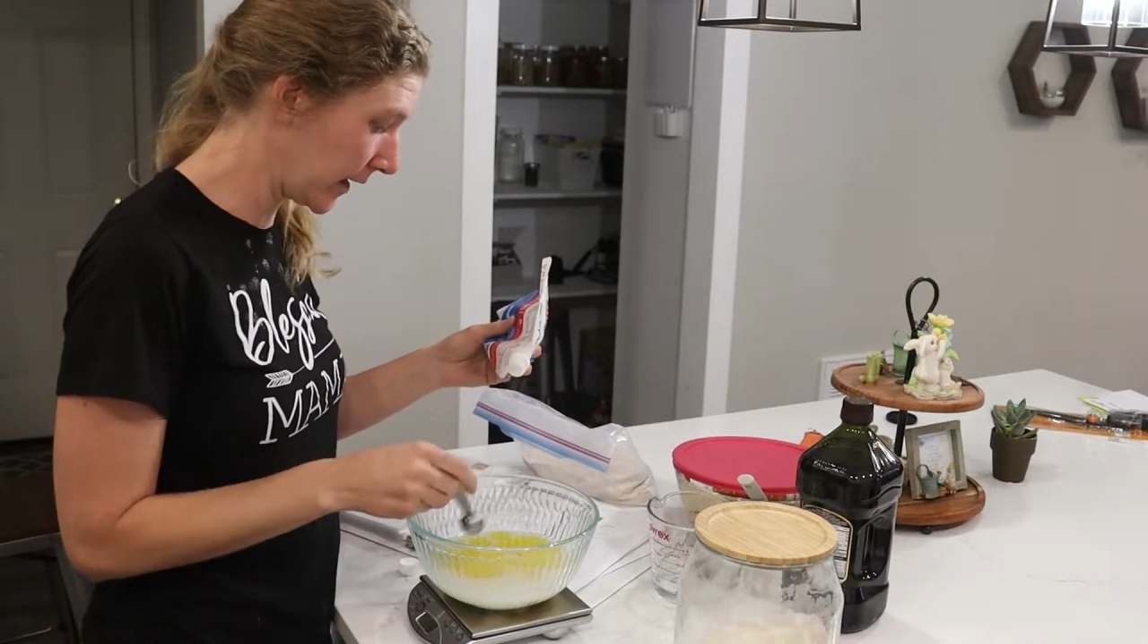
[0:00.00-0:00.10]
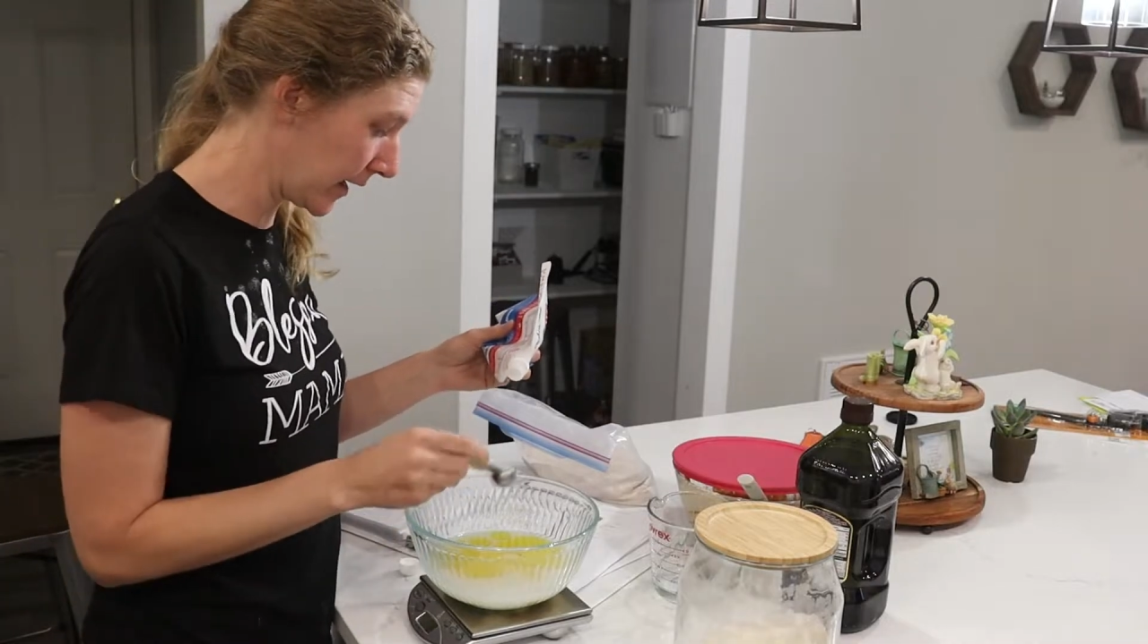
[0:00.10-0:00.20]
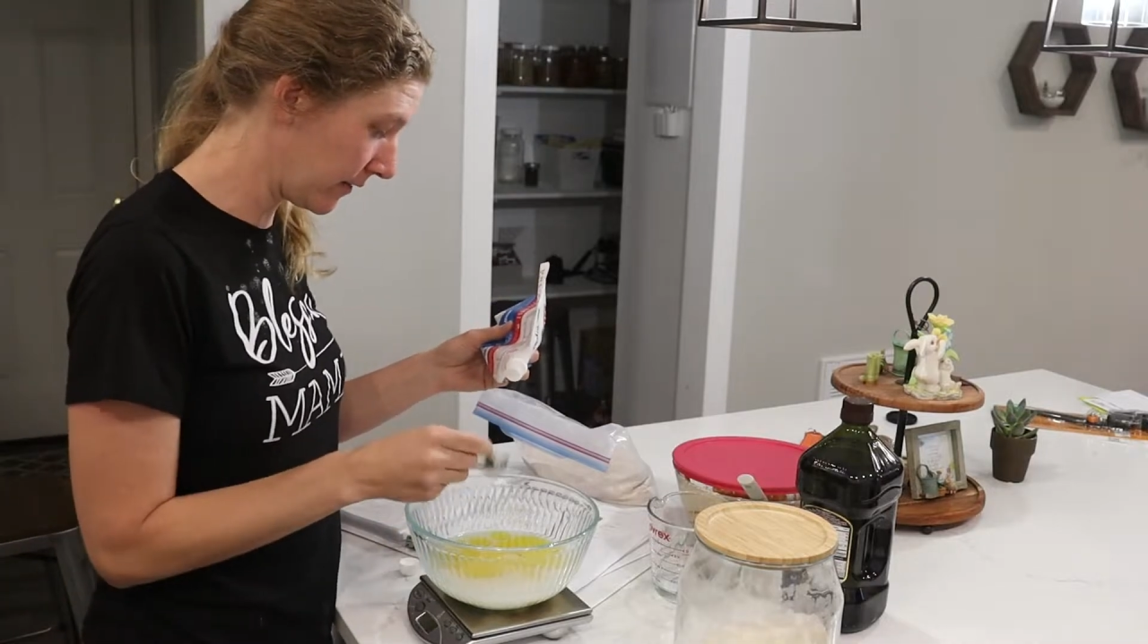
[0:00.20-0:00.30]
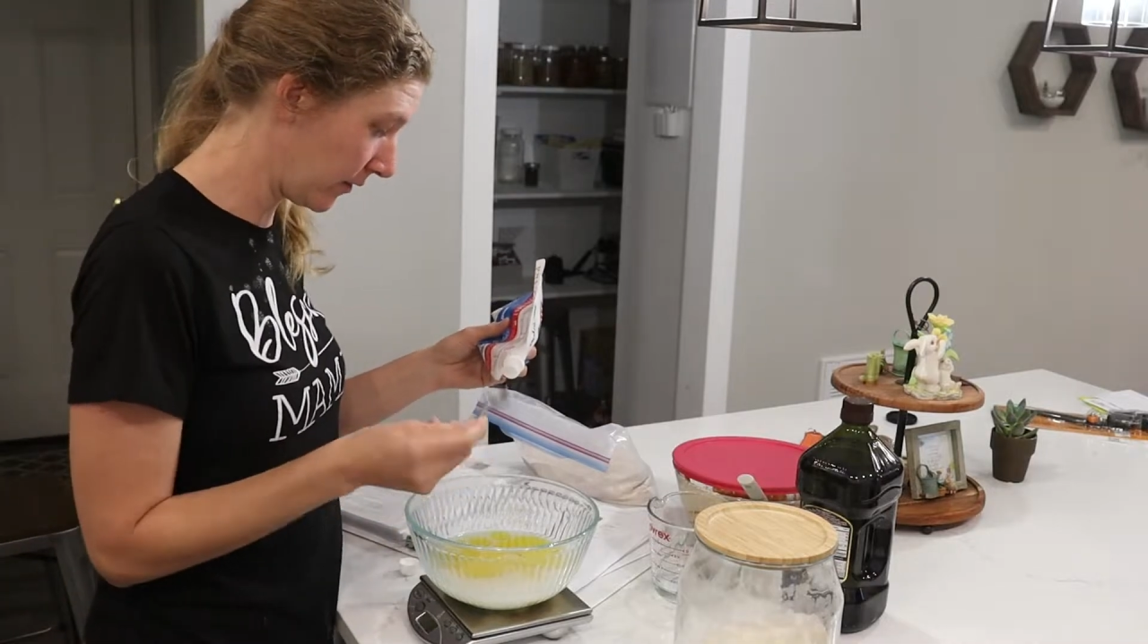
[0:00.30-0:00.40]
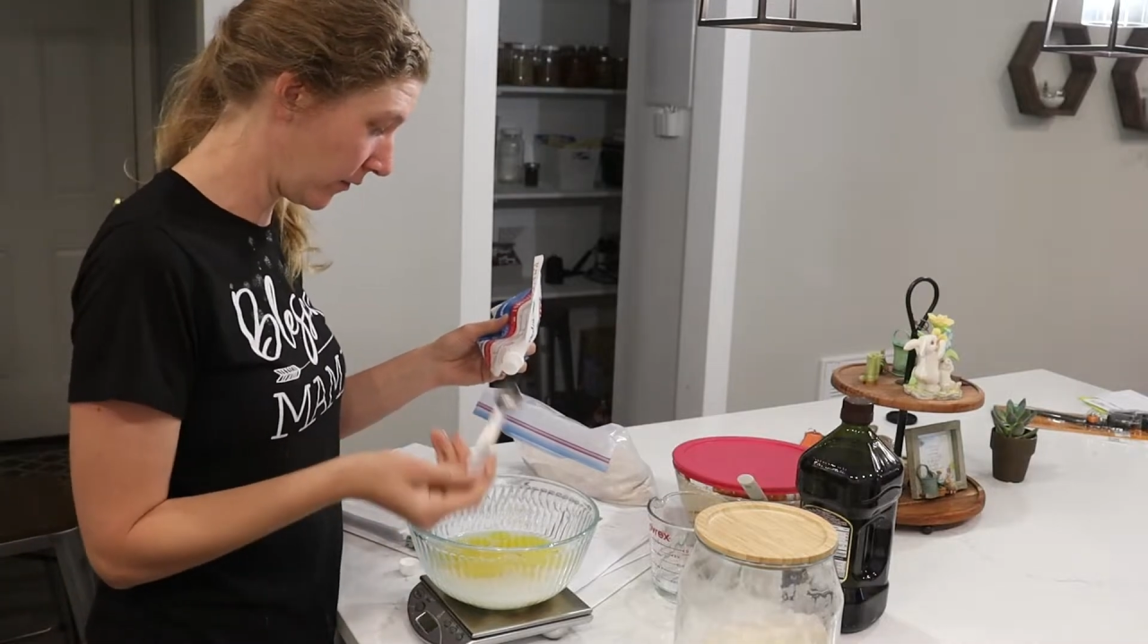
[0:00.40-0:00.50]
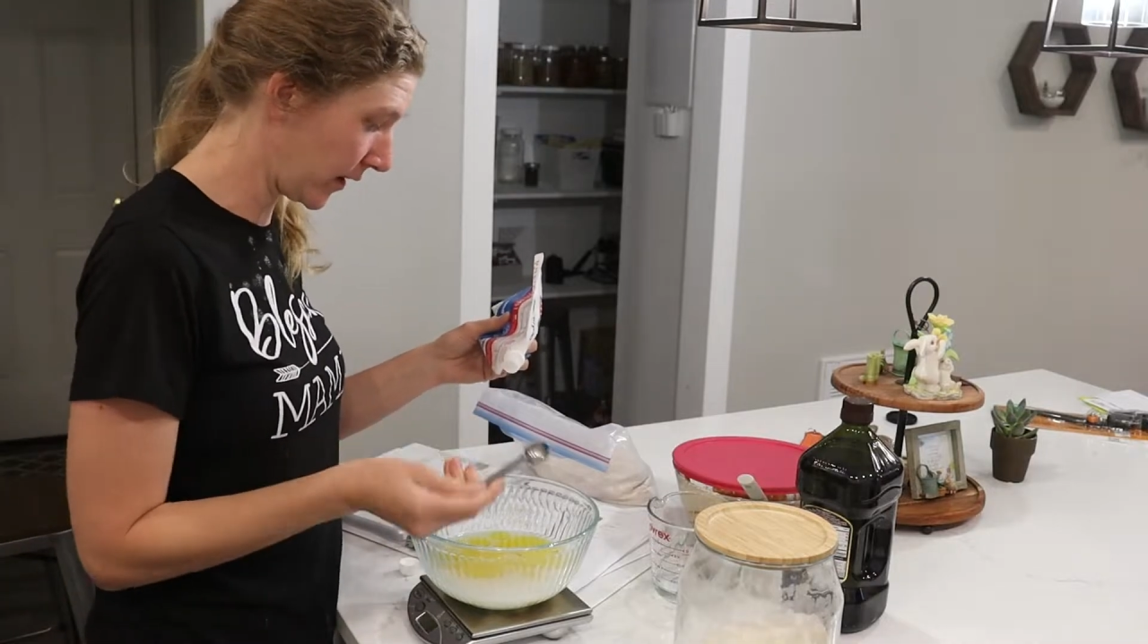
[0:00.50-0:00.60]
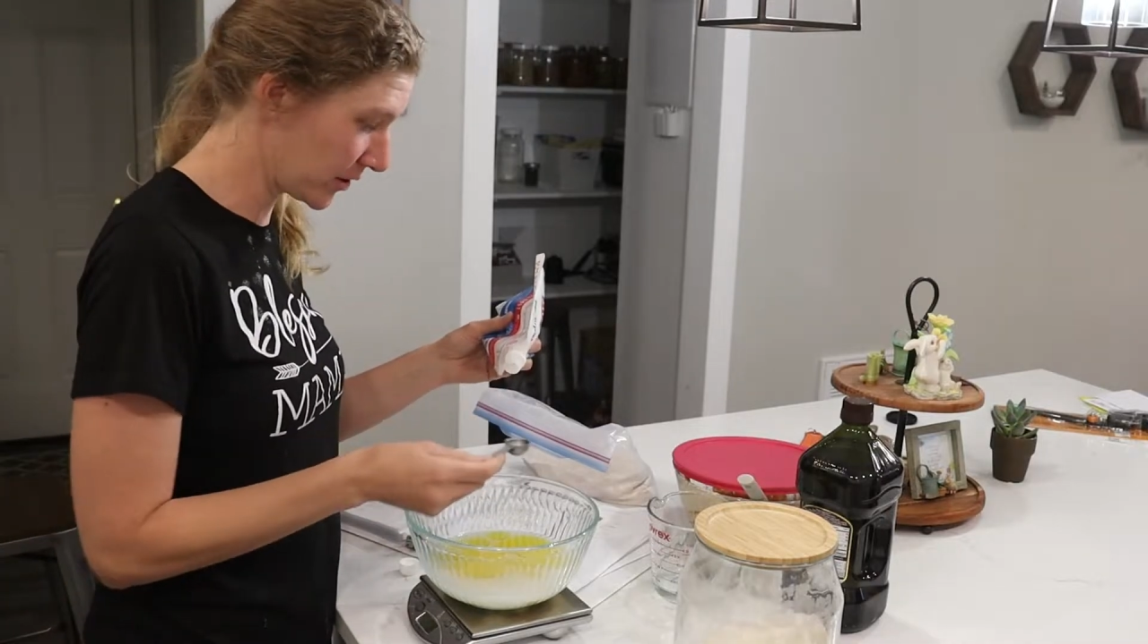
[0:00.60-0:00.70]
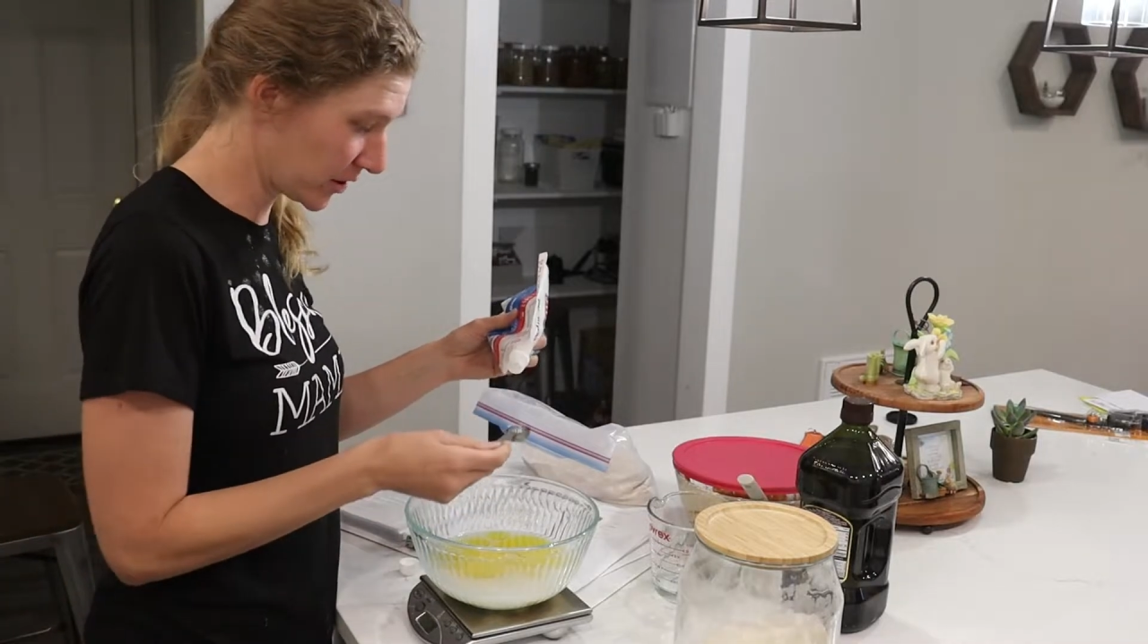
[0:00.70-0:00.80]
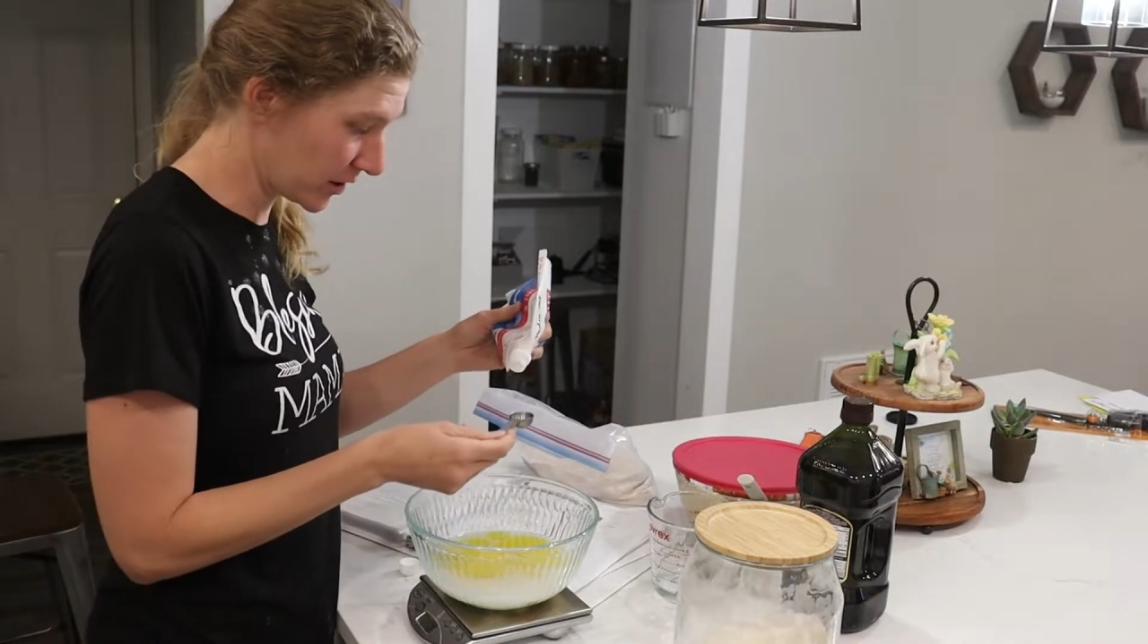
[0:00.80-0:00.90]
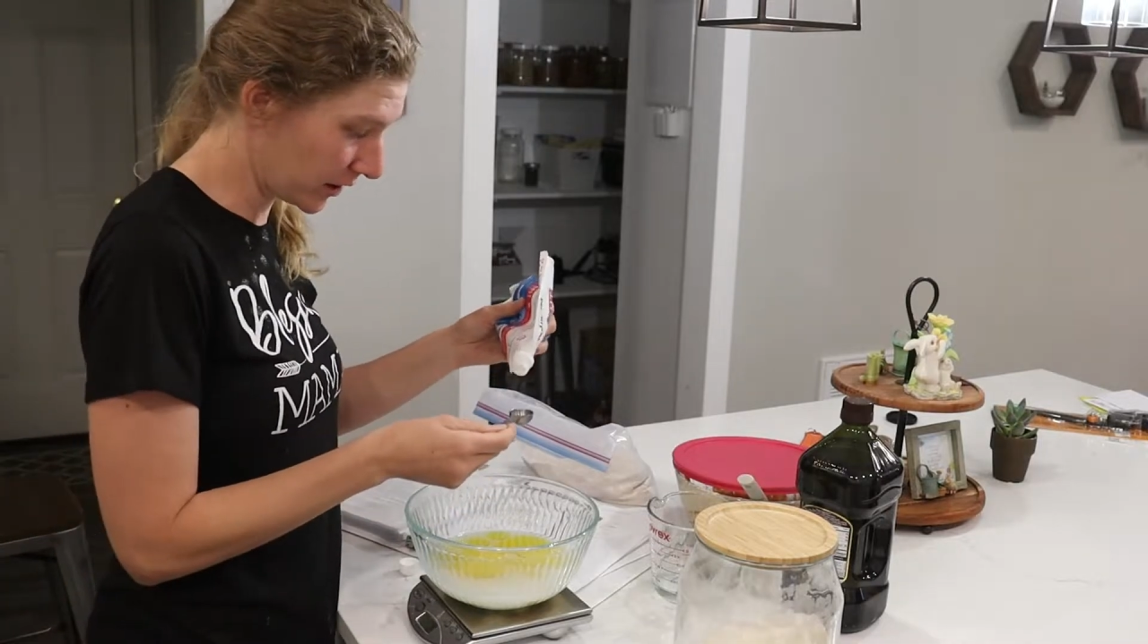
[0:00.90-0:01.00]
even
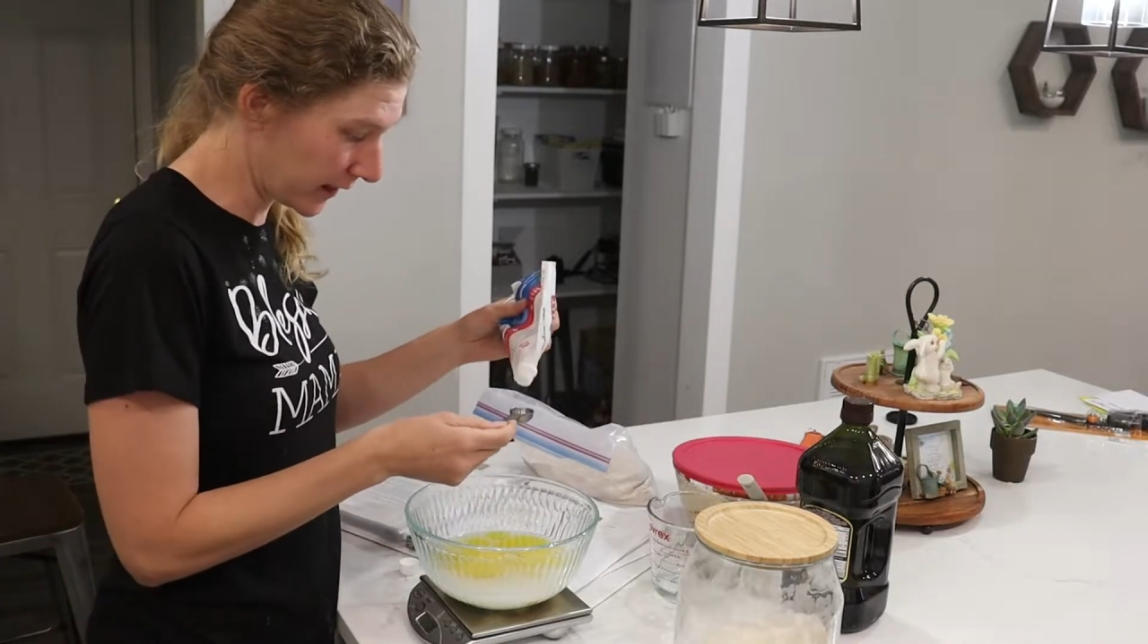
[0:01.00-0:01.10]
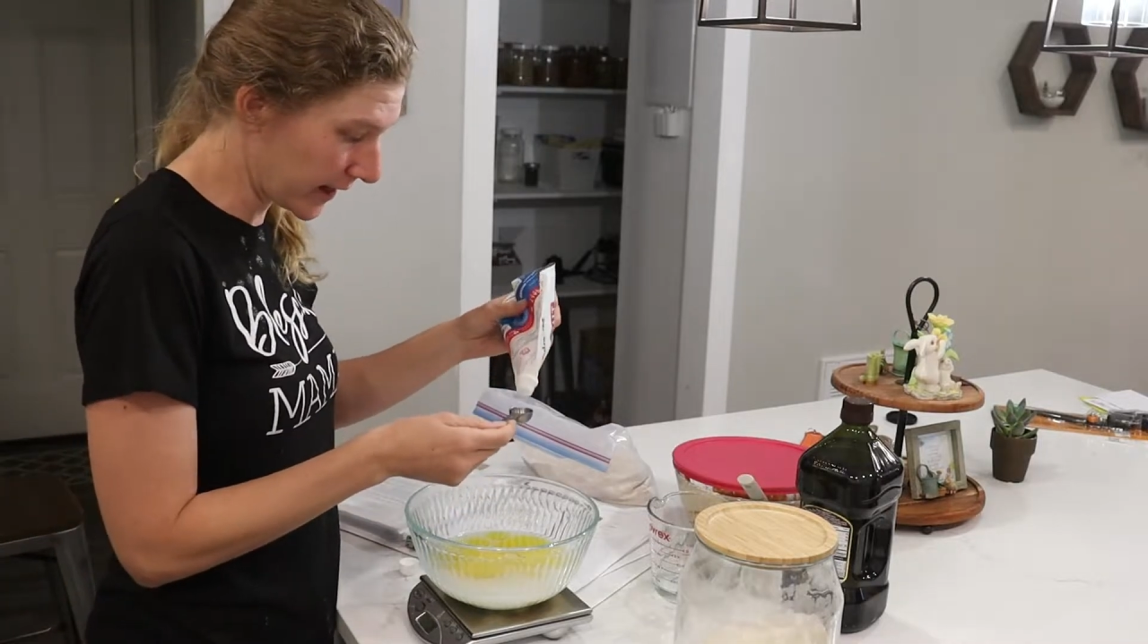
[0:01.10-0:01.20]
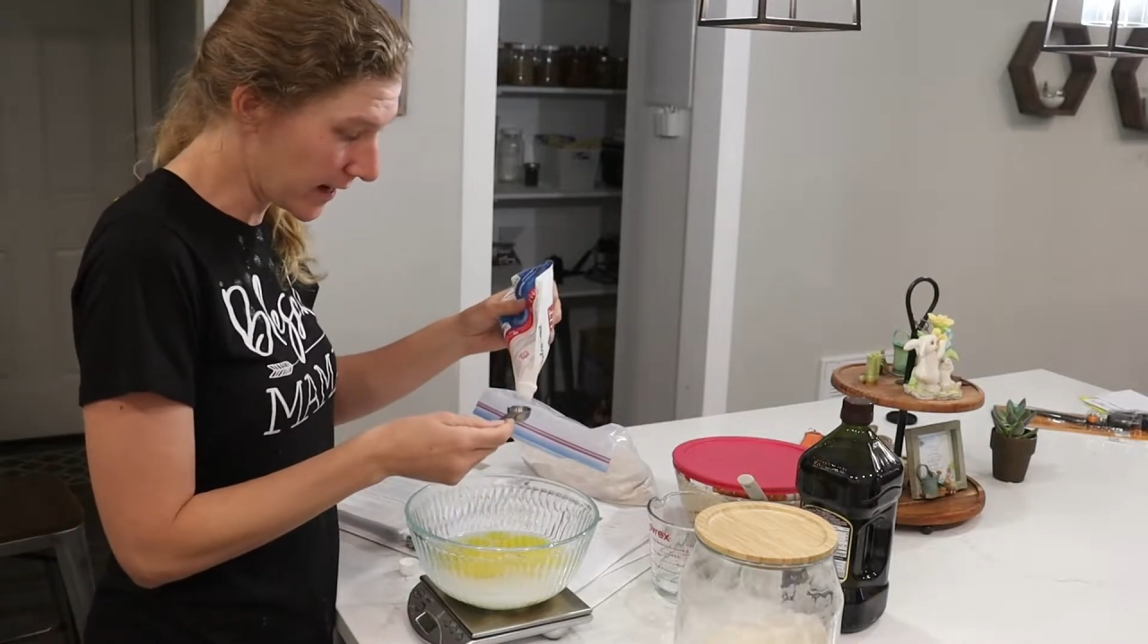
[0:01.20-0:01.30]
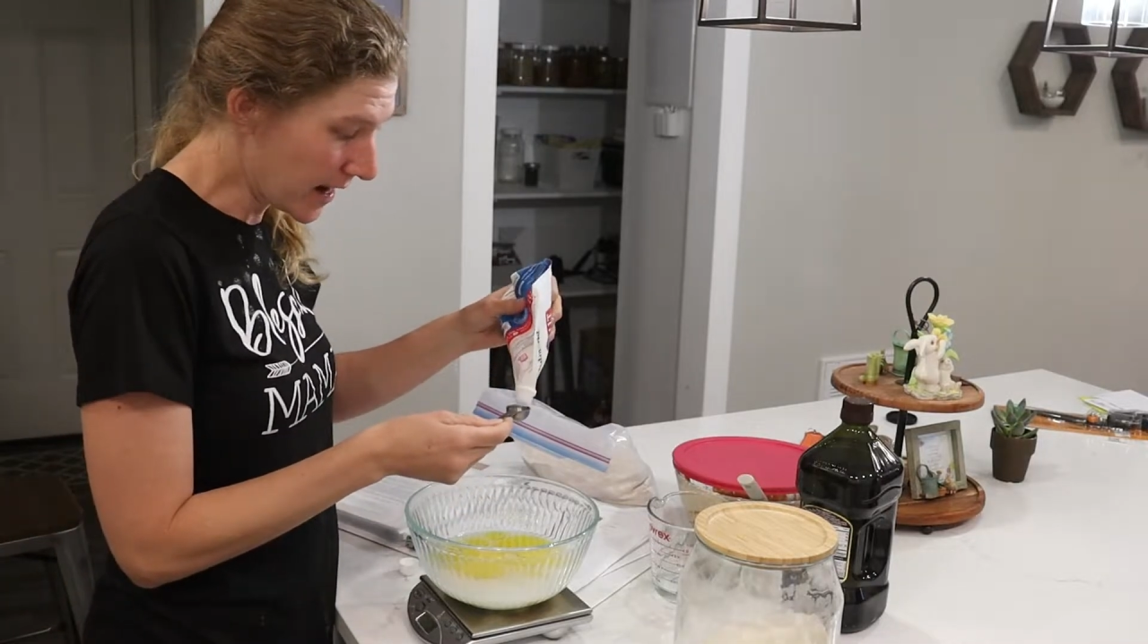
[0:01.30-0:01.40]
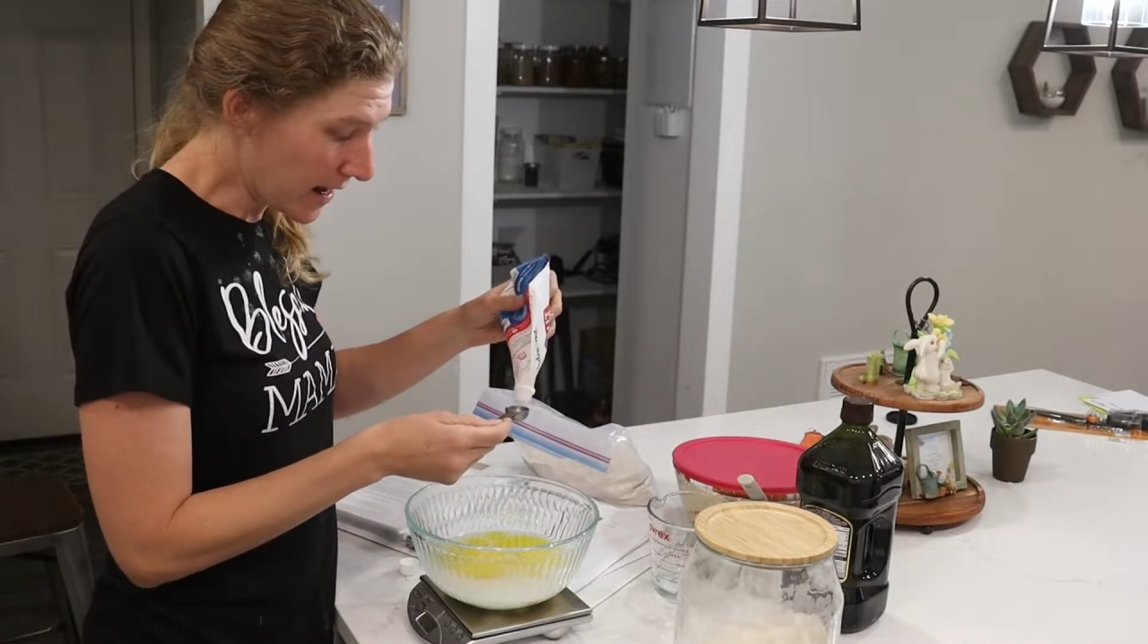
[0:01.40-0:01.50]
register it,